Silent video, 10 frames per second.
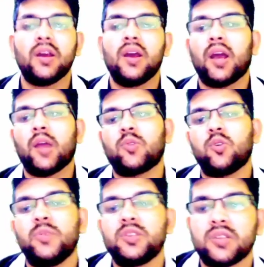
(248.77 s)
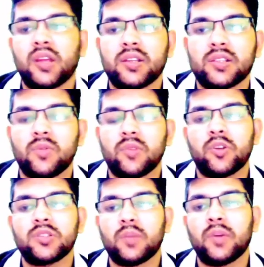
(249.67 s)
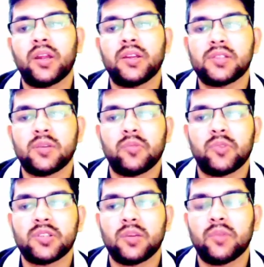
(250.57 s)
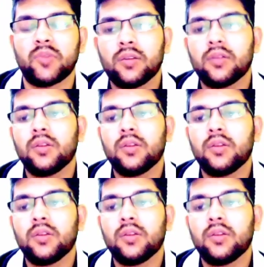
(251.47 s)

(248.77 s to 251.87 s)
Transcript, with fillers: and for OBC 97.7, 97.75.